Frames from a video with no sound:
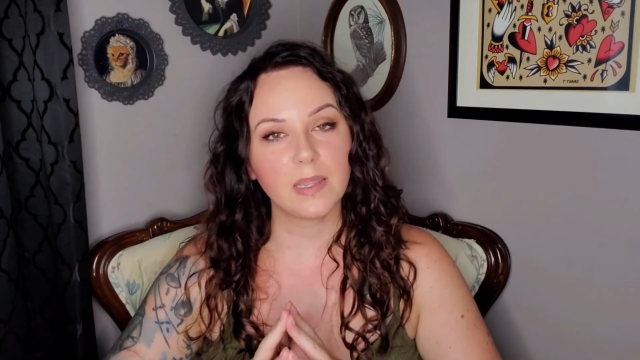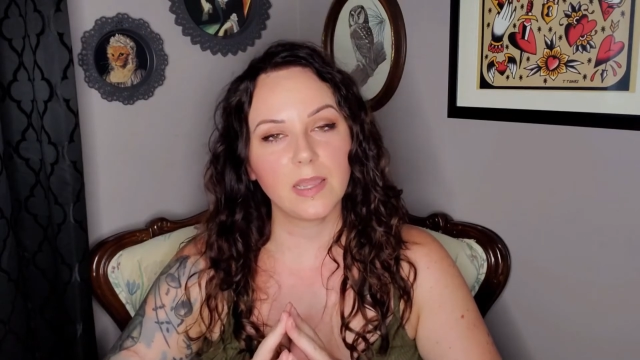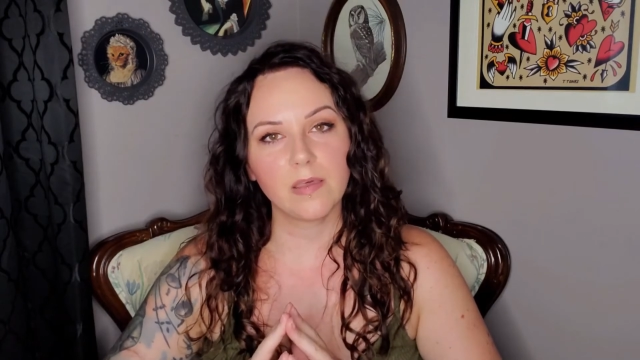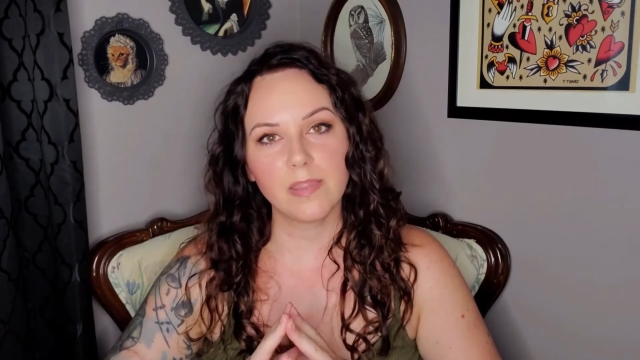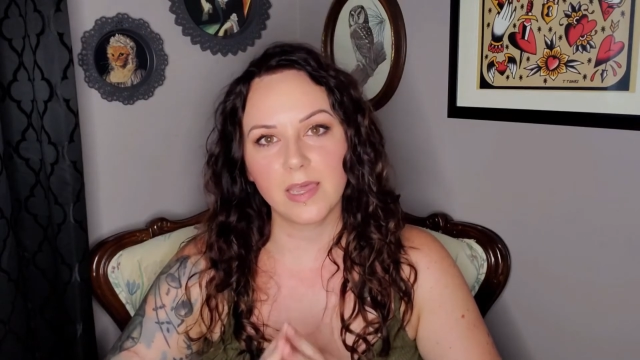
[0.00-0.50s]

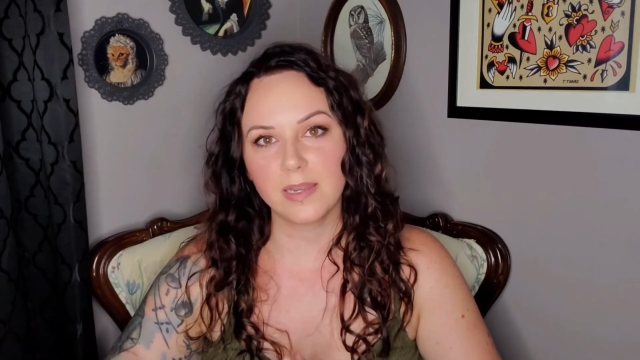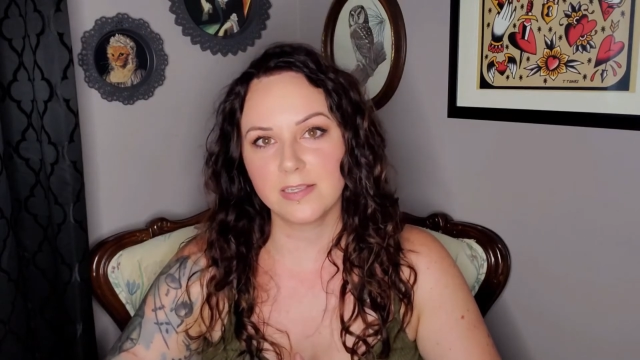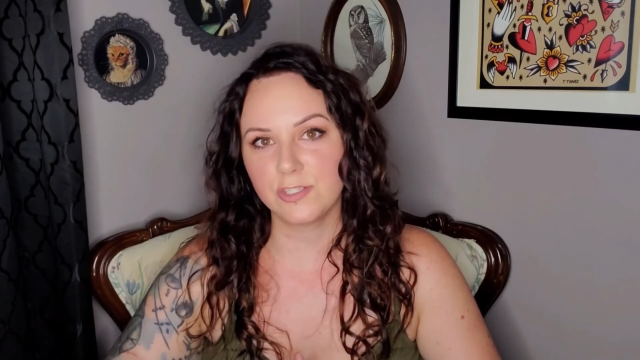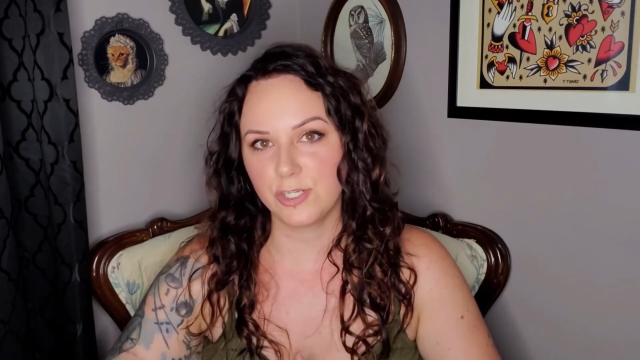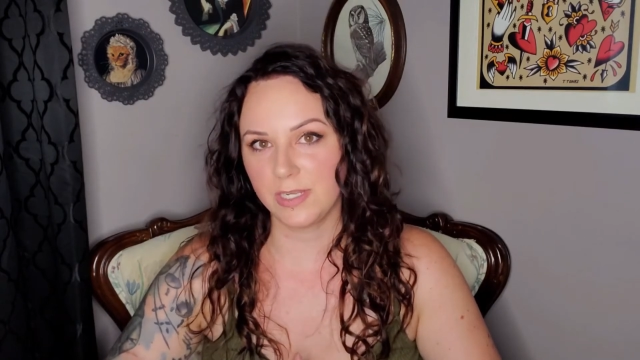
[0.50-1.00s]
how that
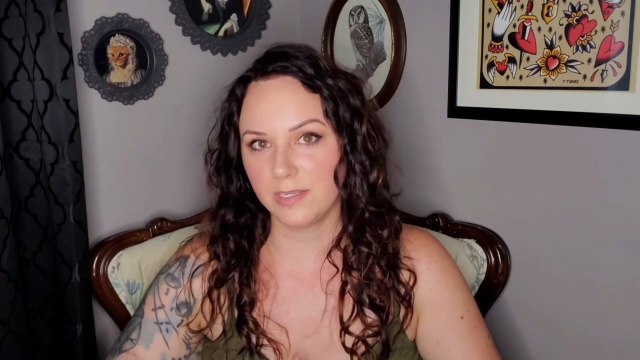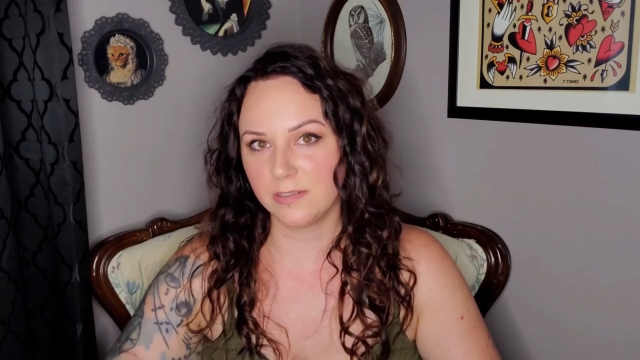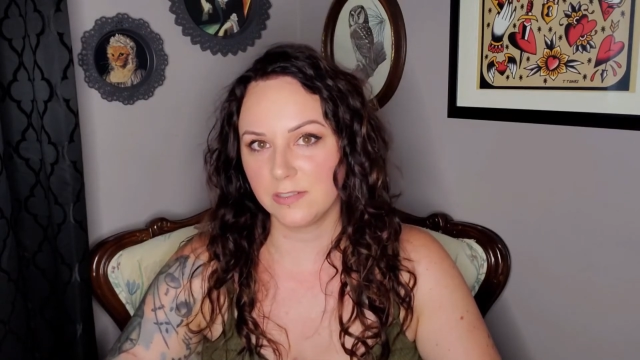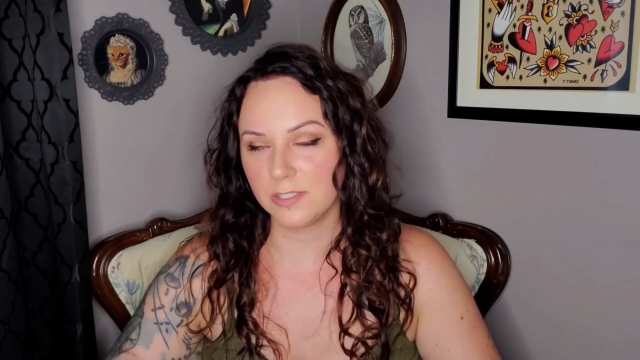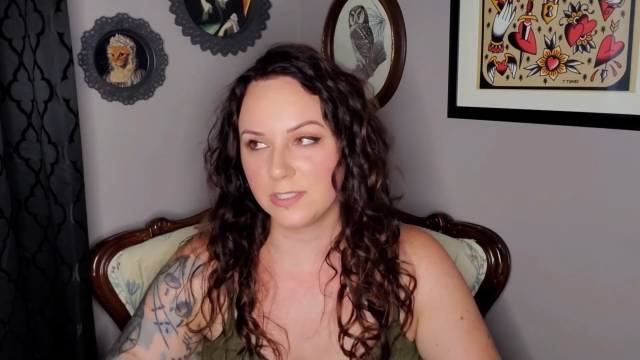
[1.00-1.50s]
has
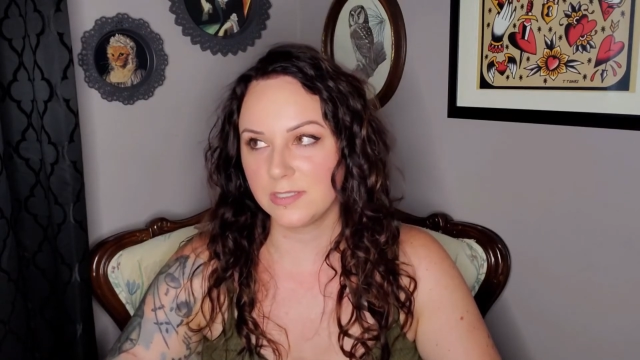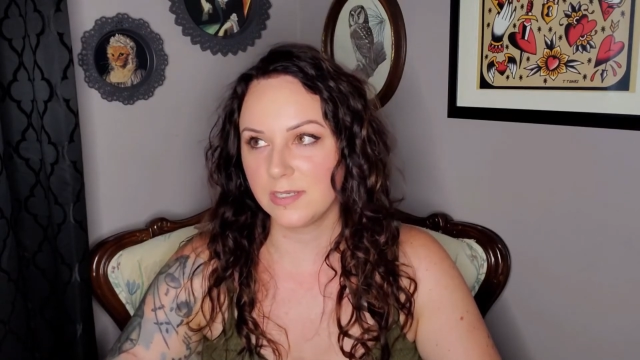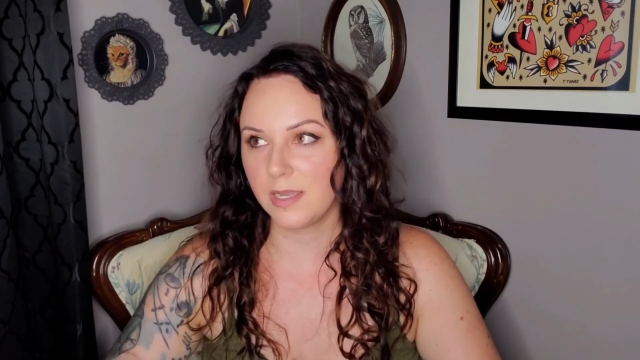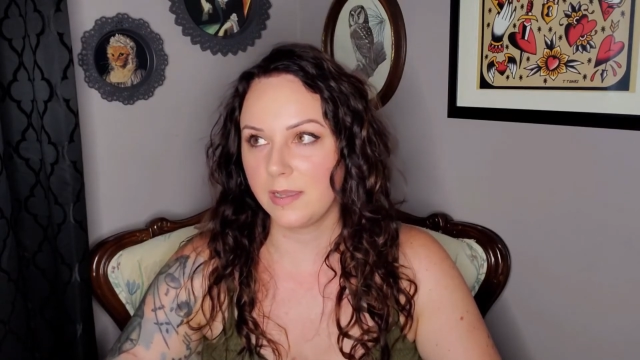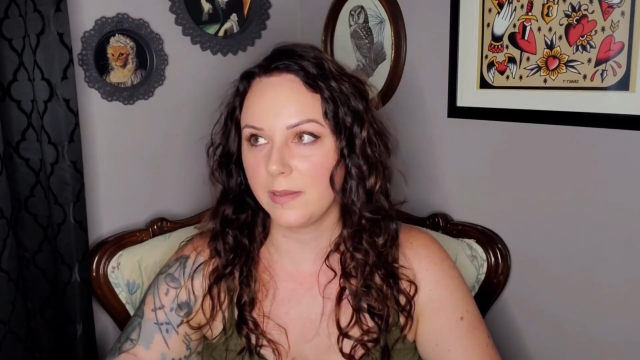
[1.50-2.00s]
changed.
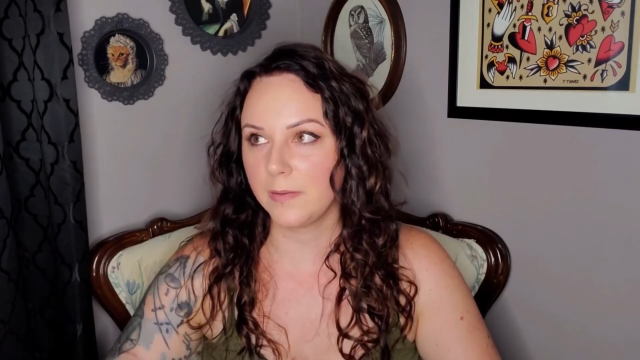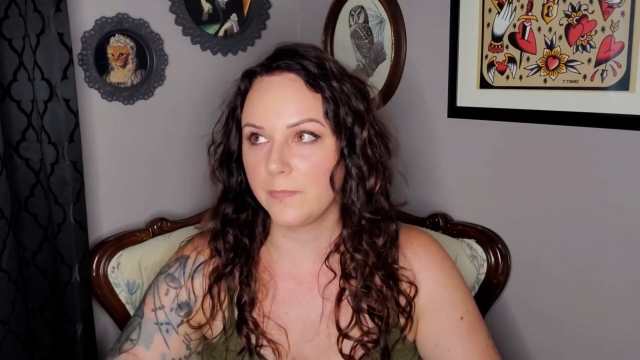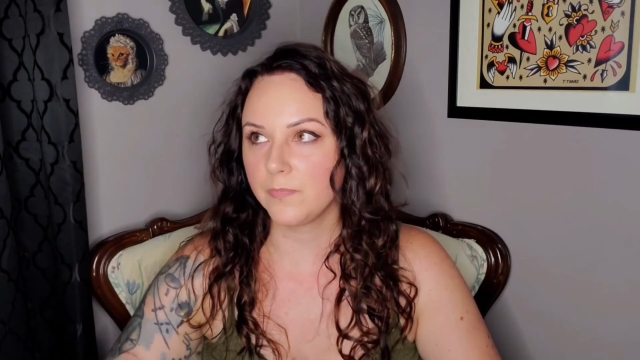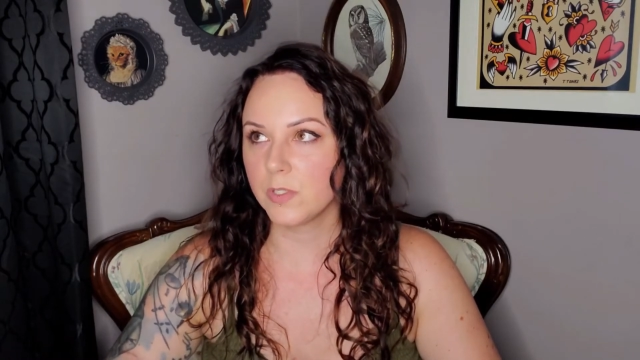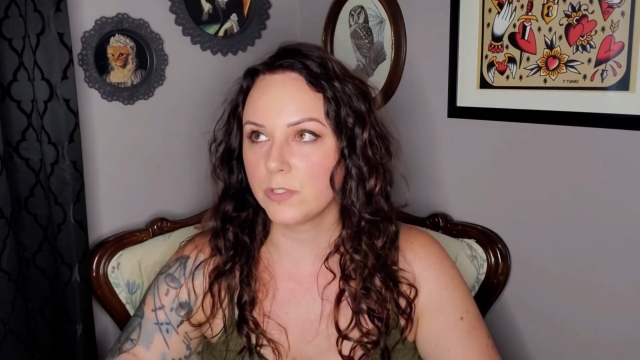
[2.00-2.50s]

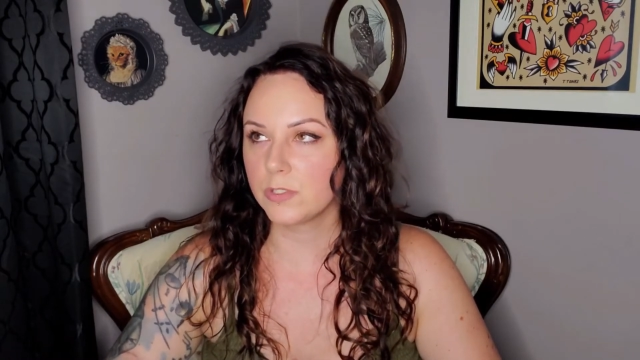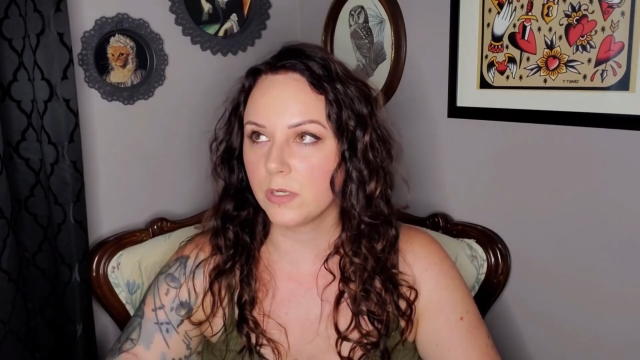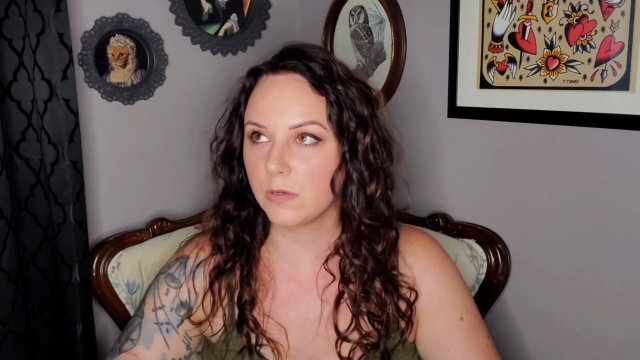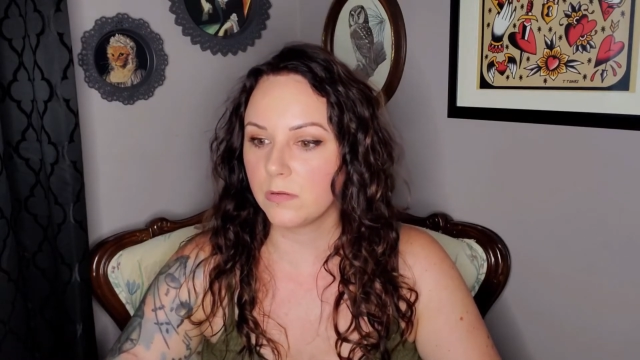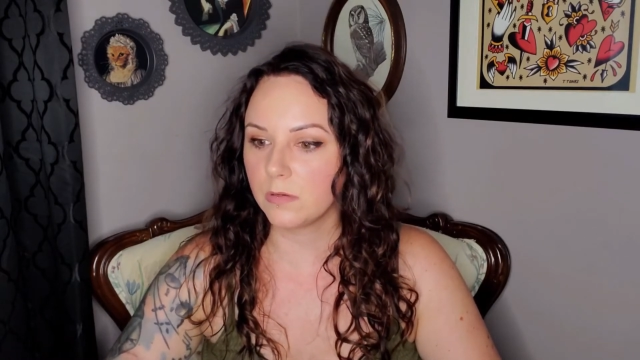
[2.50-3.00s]

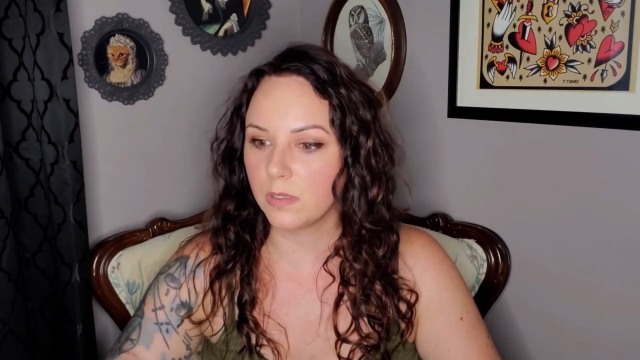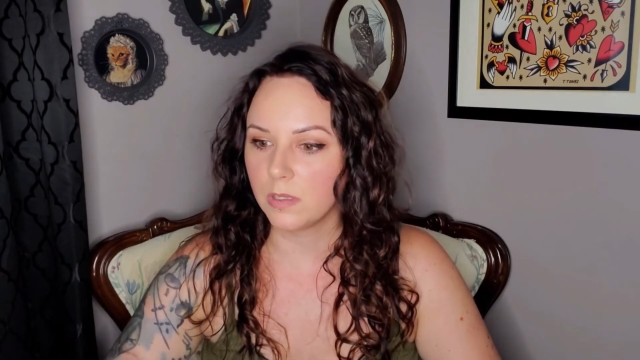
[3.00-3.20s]
So,